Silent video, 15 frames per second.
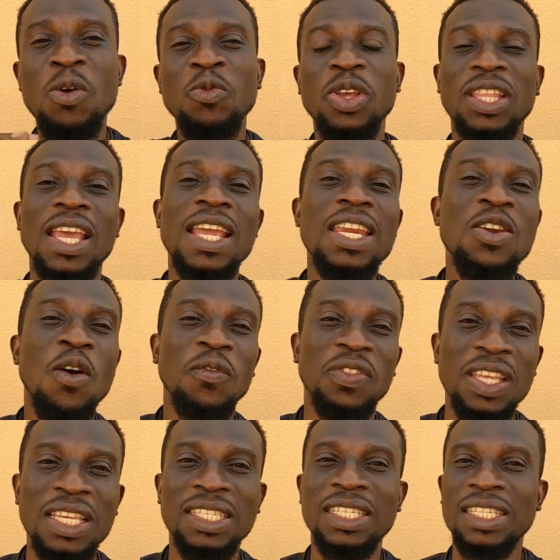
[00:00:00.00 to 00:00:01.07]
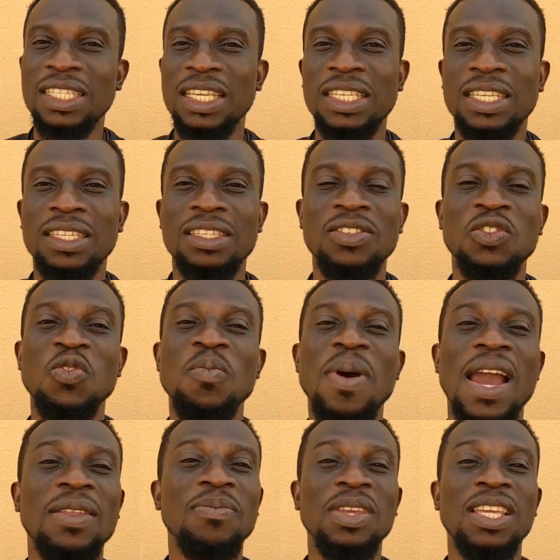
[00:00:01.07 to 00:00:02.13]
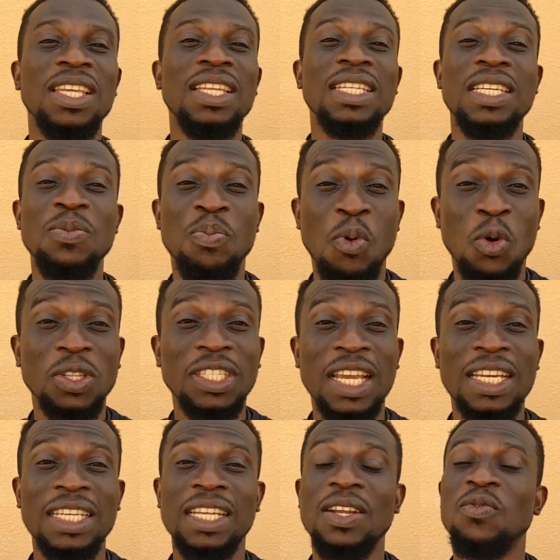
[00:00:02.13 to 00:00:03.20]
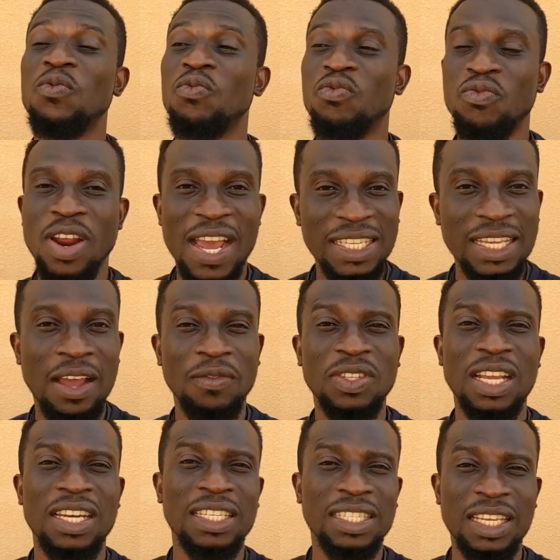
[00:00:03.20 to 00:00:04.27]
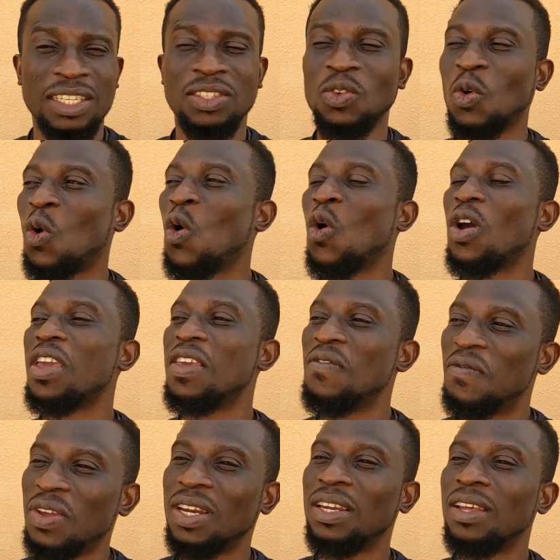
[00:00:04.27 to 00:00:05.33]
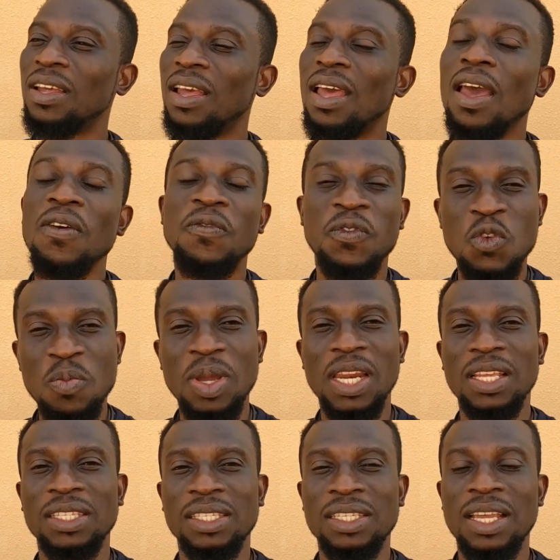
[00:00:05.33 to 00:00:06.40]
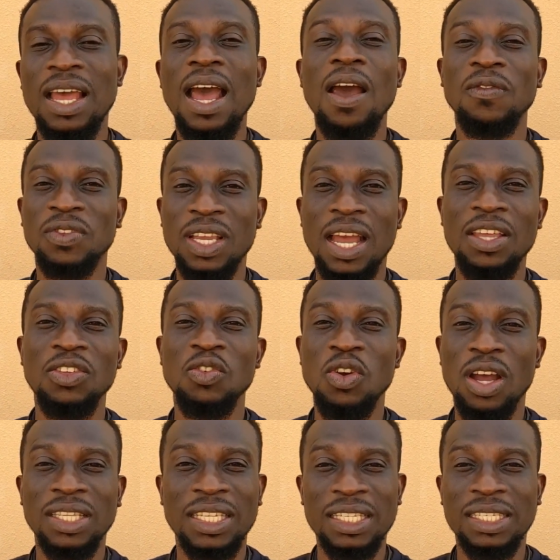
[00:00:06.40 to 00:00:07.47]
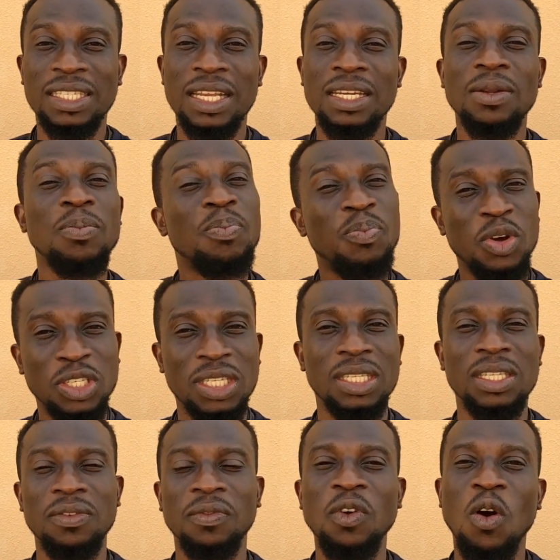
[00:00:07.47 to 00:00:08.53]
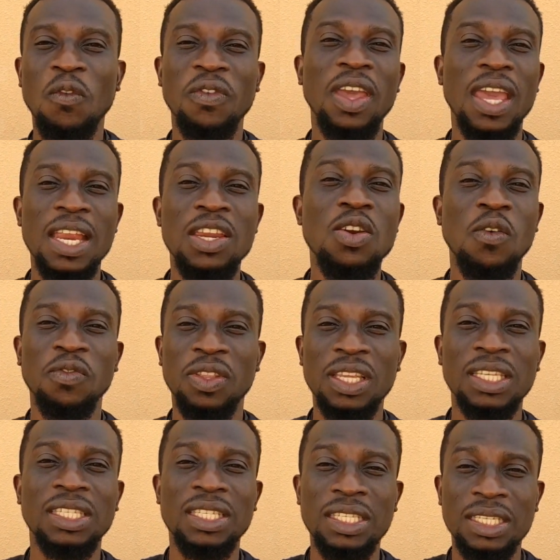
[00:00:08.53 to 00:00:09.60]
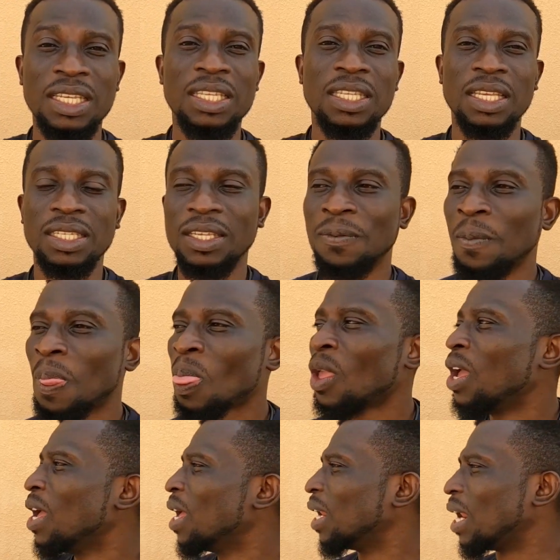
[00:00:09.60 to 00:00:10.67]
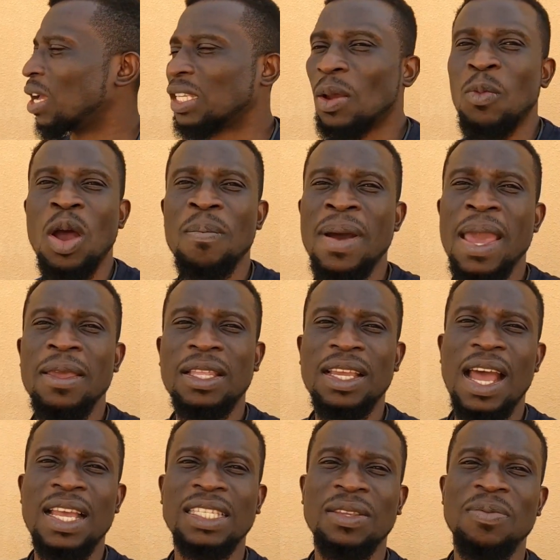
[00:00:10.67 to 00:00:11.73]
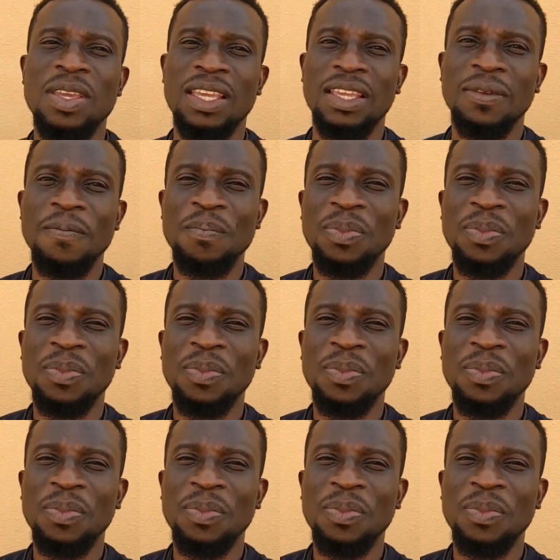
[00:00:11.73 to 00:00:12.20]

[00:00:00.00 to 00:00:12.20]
with any of these diseases, you might be deported right after the test, or even a few minutes after you are tested positive of any of these diseases. Now, someone might ask me,